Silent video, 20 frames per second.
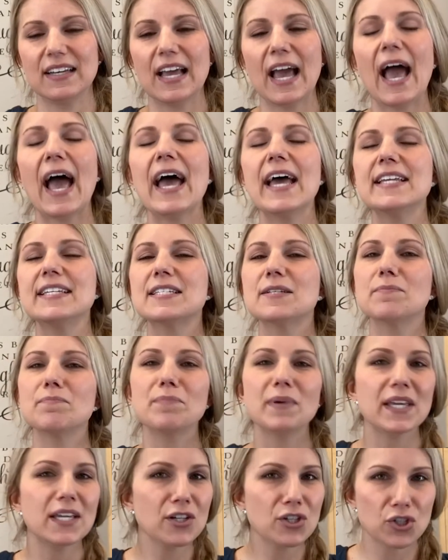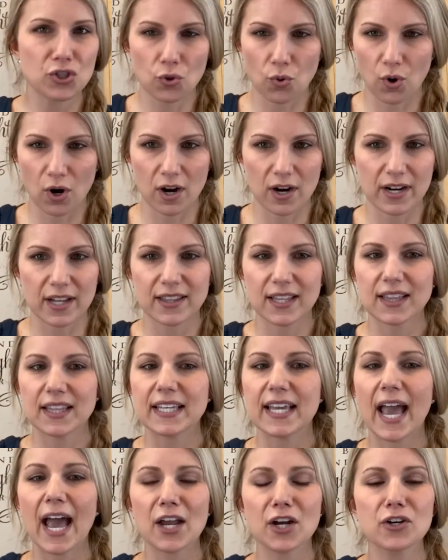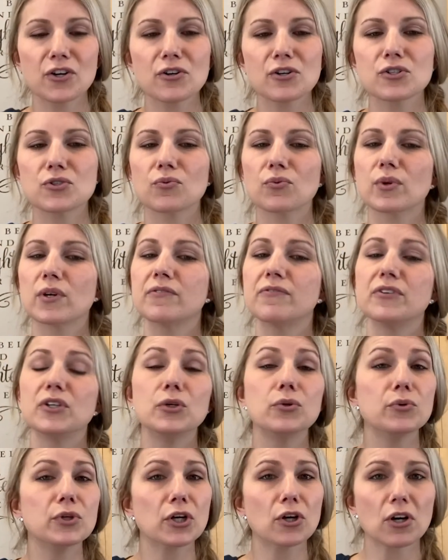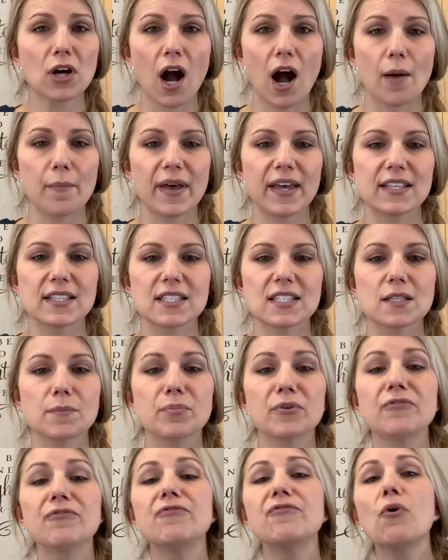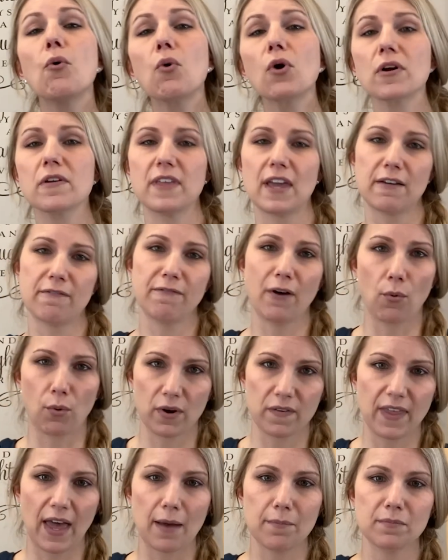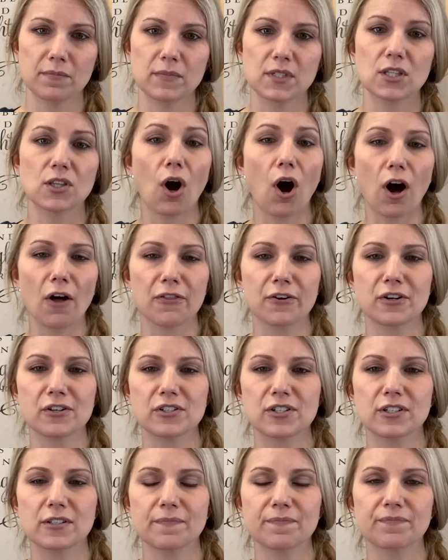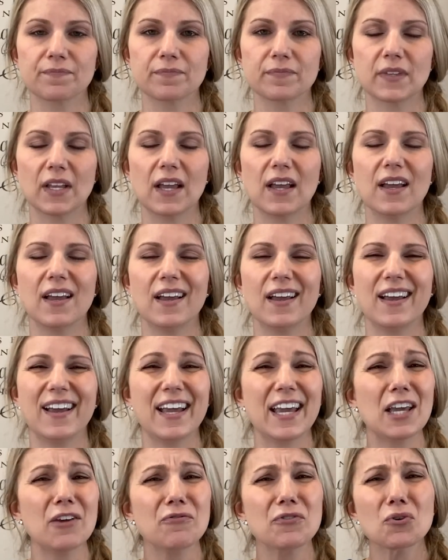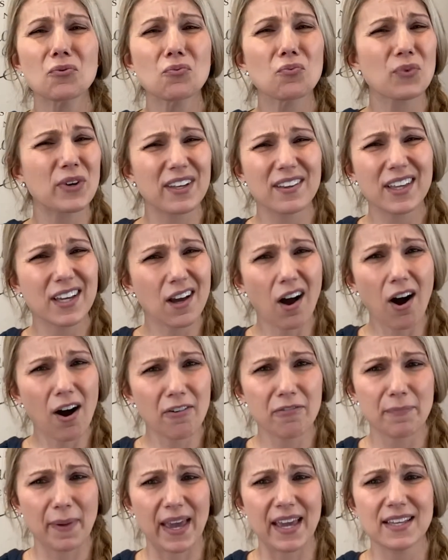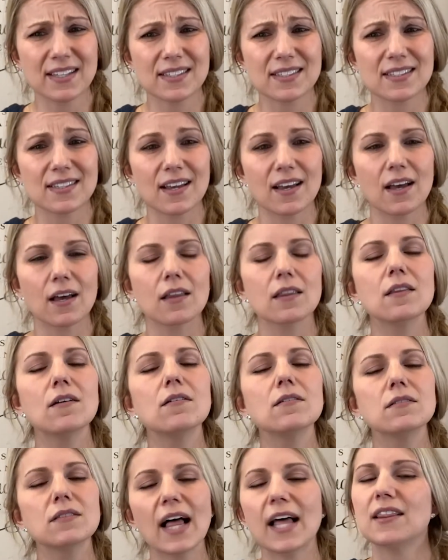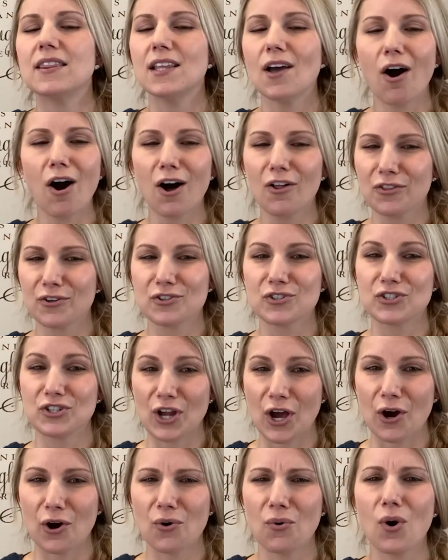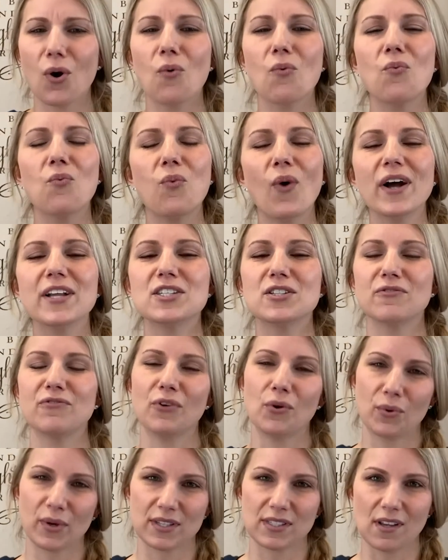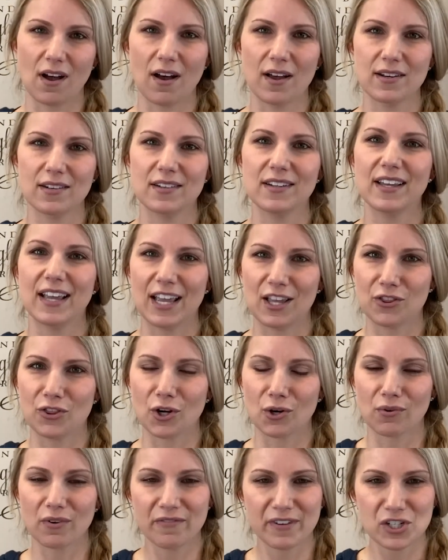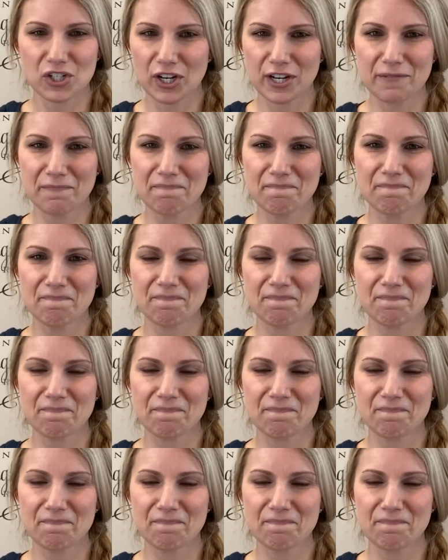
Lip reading: And be assured that the editors review your comments before they forward them to the authors. If you're really off base, they'll let the authors know what to focus on in their revision.